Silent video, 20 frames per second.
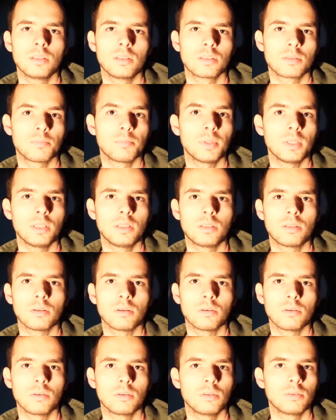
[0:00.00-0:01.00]
split
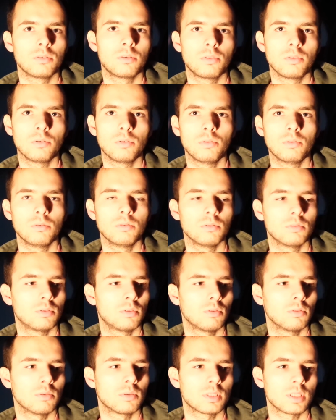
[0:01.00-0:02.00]
on two.
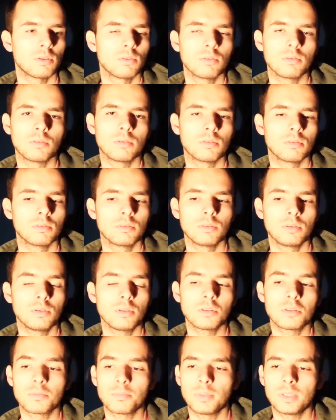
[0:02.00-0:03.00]
So
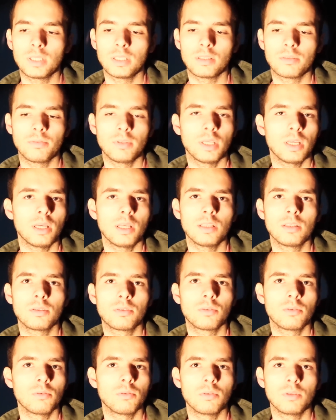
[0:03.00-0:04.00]
not split. We had
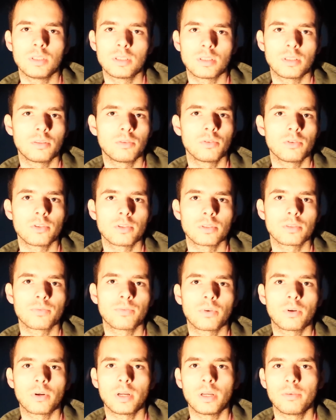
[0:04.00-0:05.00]
two institutions
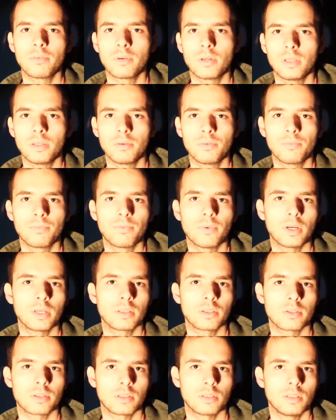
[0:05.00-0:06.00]
for every
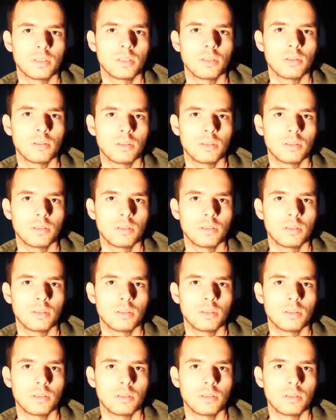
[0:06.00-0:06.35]
function.